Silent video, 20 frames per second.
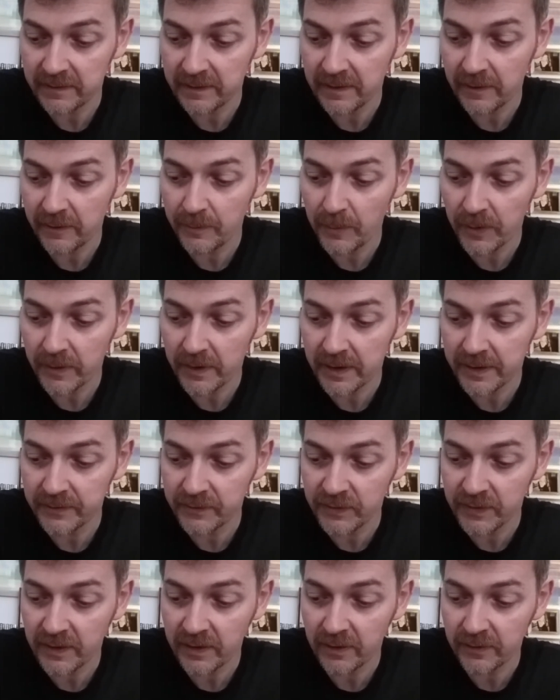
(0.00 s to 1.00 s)
Scale Modelling
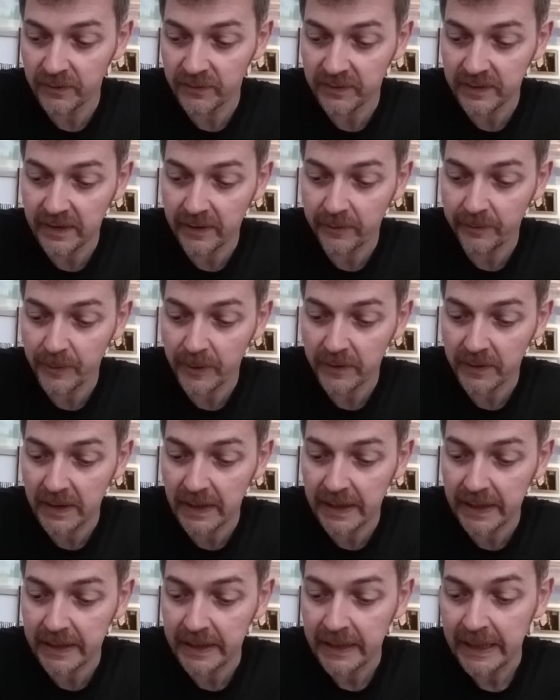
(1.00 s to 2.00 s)
and Charles Scale
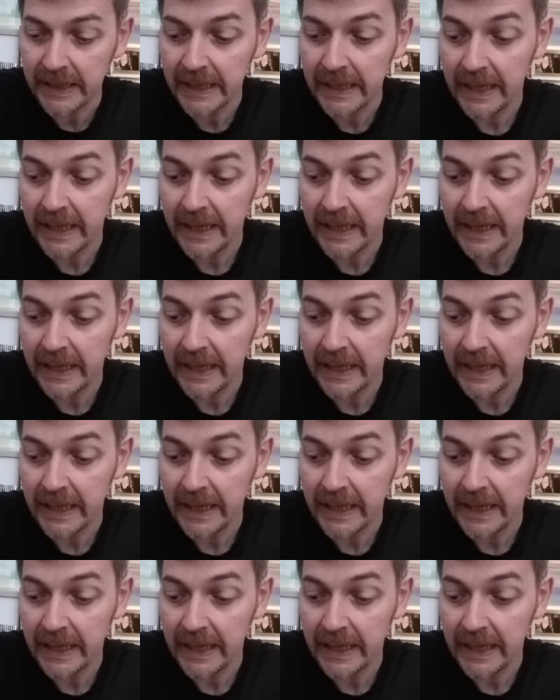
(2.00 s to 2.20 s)
Modelling.